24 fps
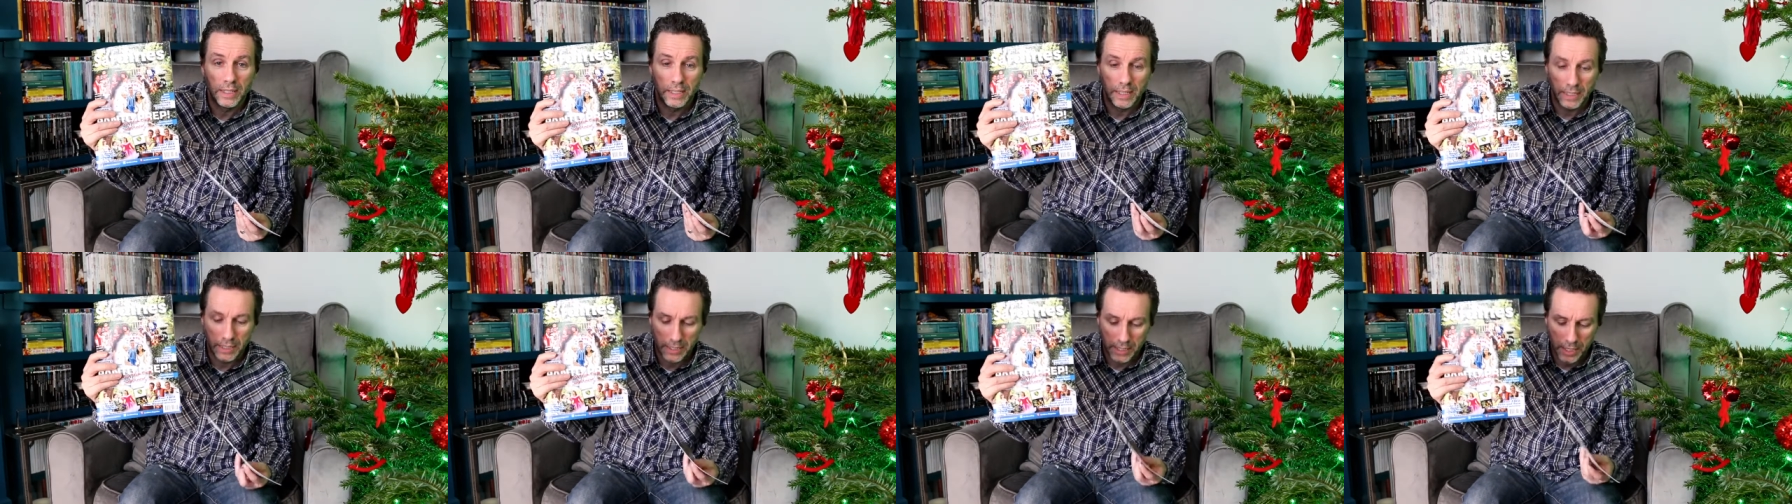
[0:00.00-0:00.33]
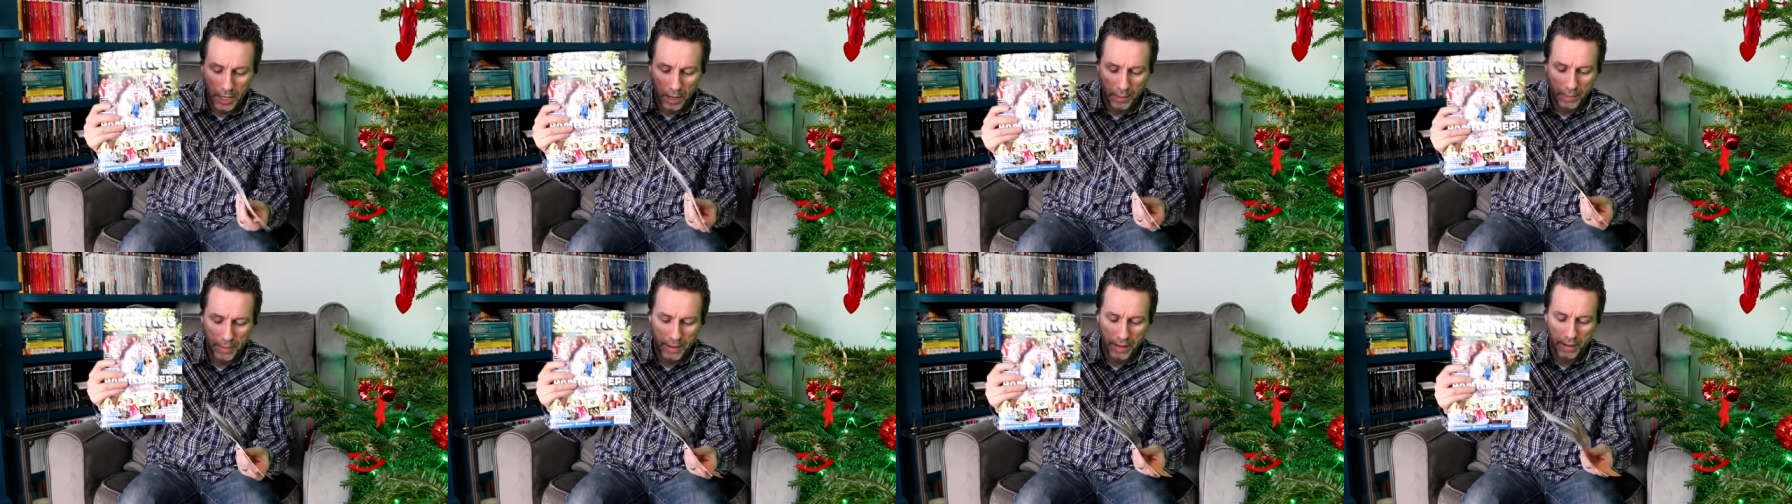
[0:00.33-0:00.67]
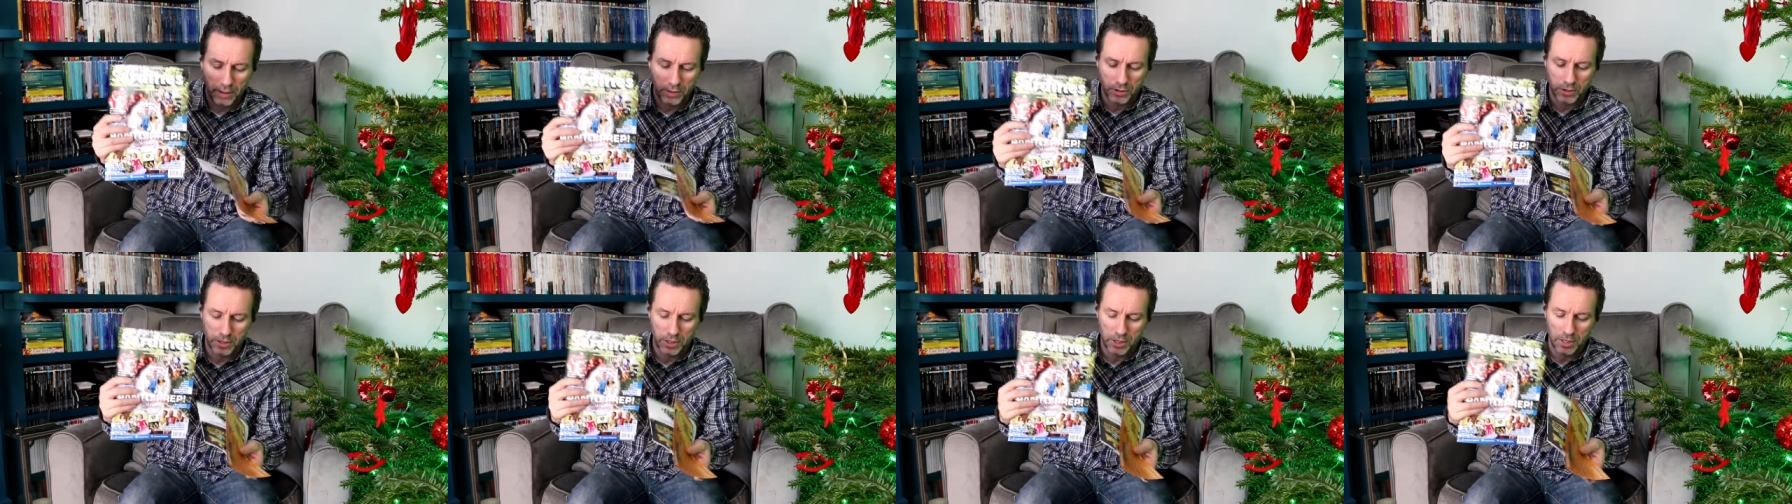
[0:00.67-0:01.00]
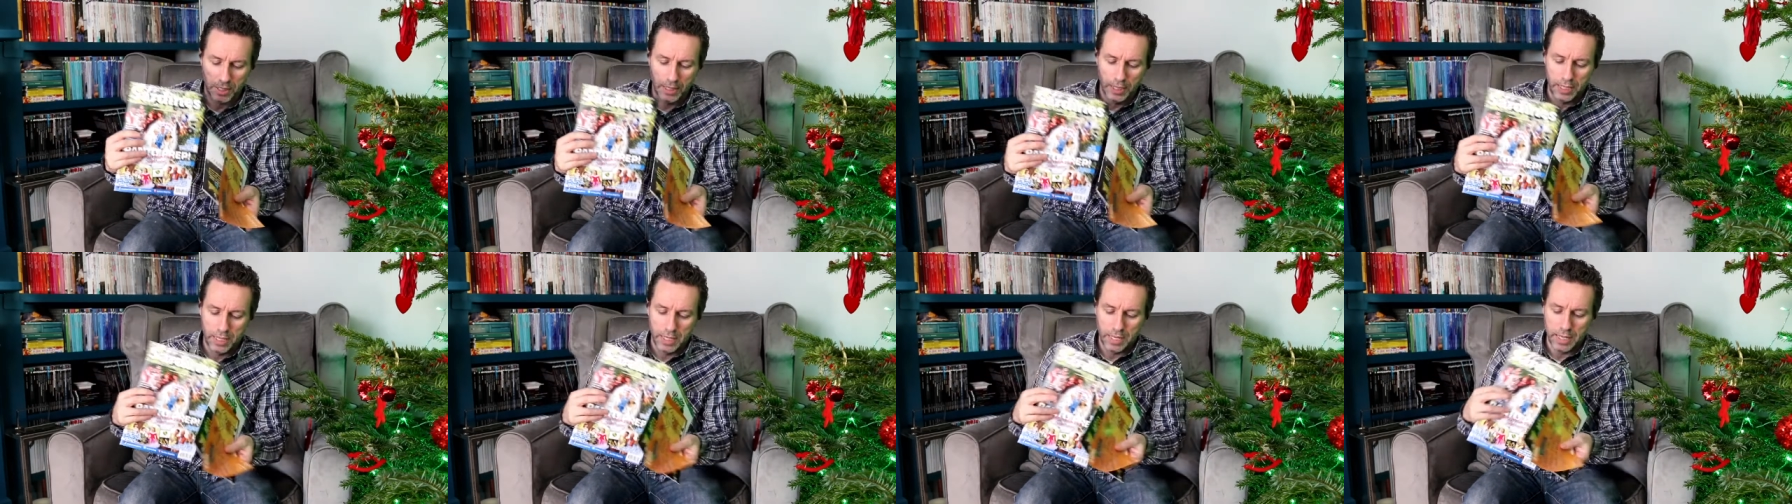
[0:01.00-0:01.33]
It's come out,
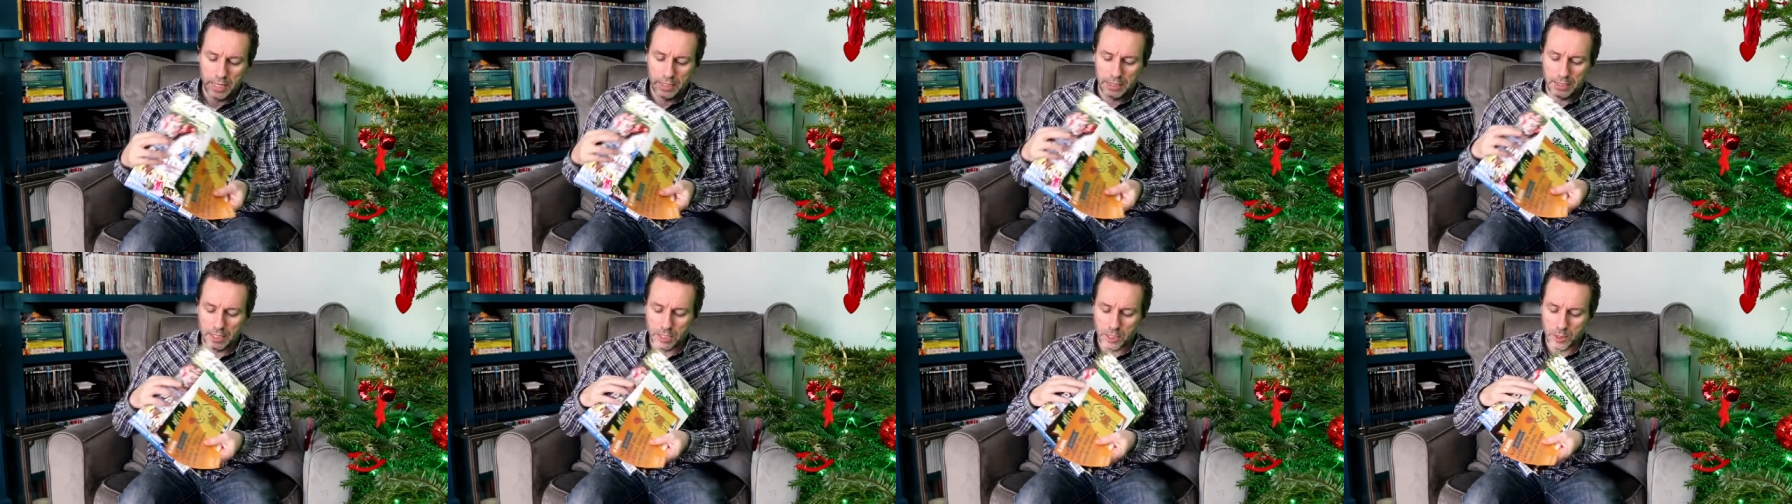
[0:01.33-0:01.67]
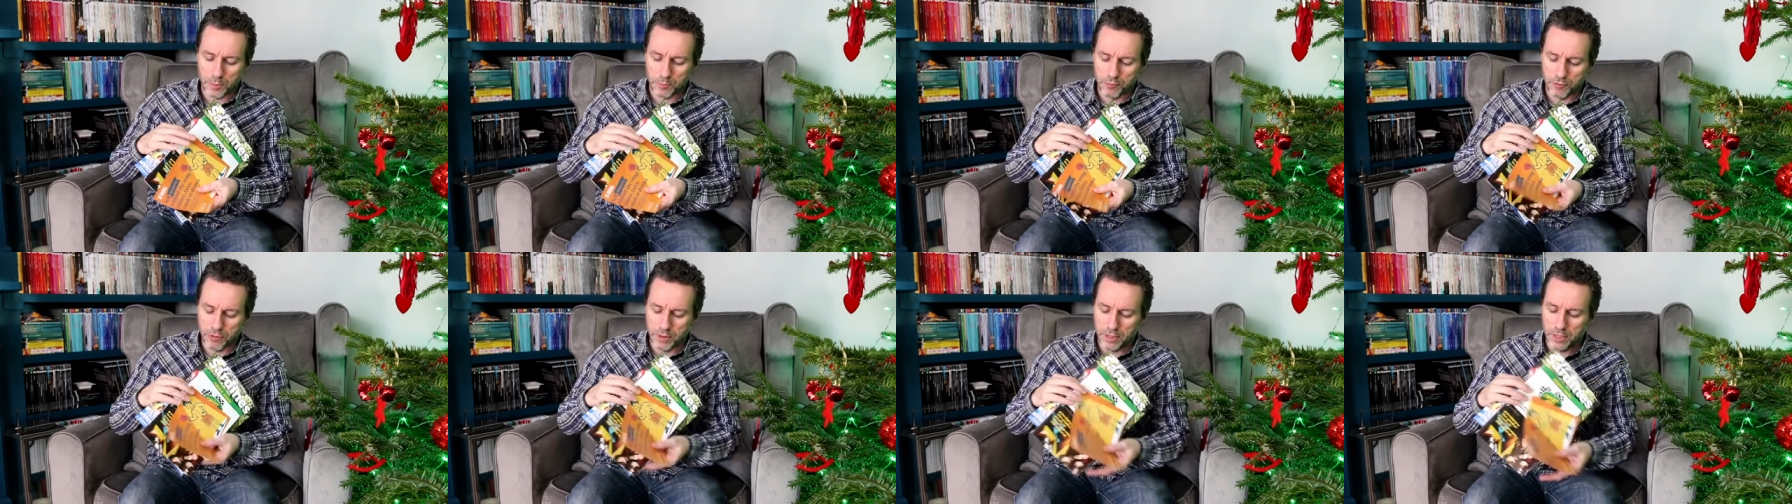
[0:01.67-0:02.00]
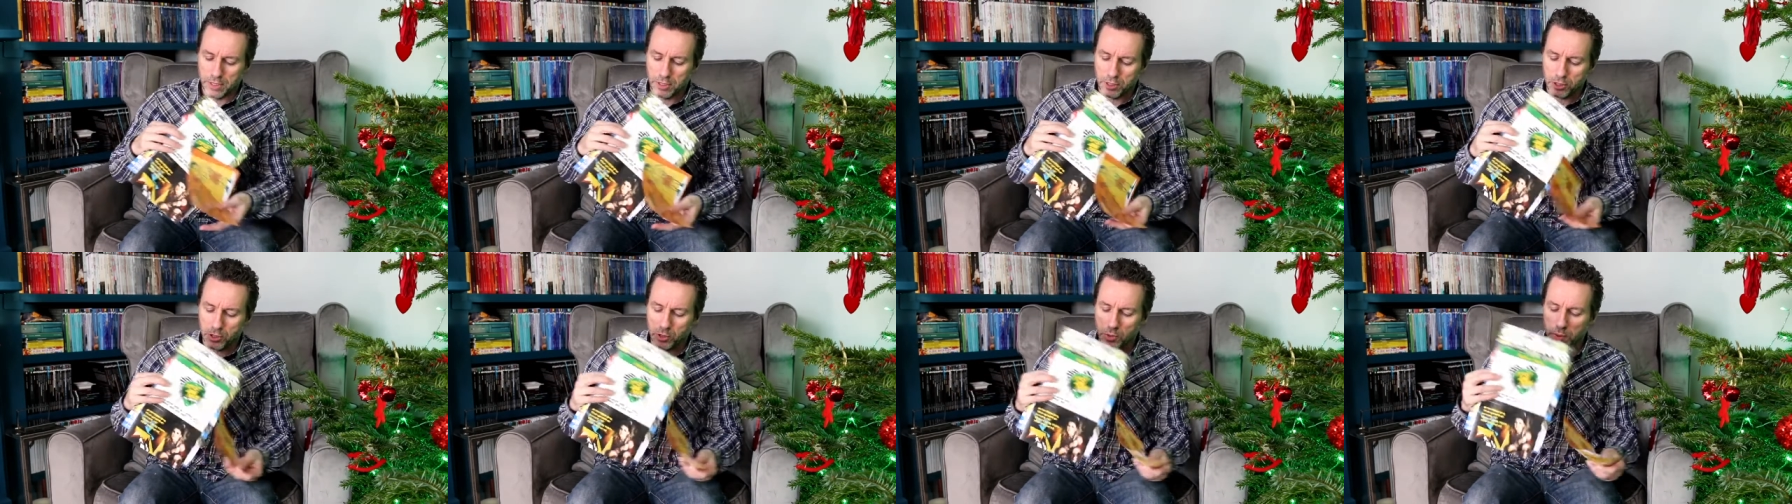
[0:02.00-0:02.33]
and there's a brilliant